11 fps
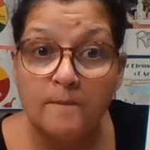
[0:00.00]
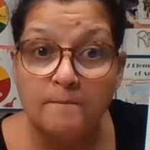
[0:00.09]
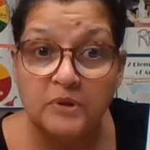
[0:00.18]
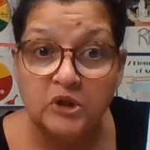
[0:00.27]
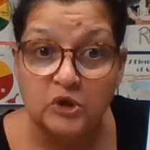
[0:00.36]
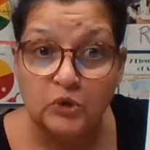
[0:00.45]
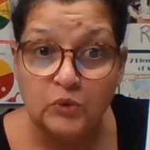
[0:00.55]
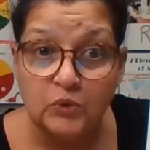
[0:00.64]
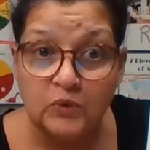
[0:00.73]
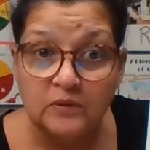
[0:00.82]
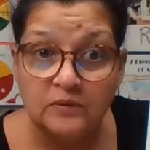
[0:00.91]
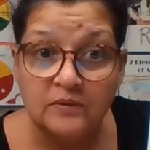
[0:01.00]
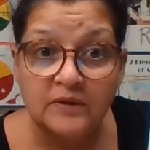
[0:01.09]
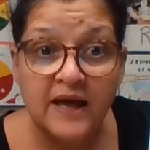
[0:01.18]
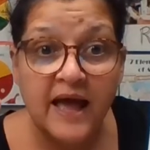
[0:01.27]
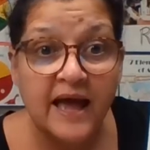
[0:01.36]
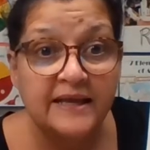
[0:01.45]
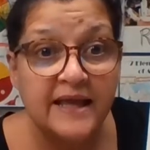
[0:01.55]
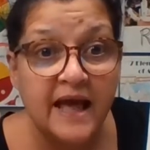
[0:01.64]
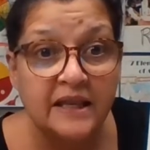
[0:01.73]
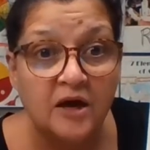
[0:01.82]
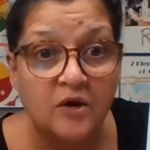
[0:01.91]
blue, and
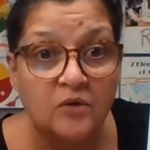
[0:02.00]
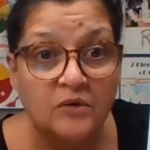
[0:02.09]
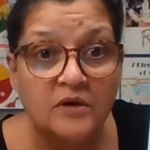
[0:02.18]
yellow.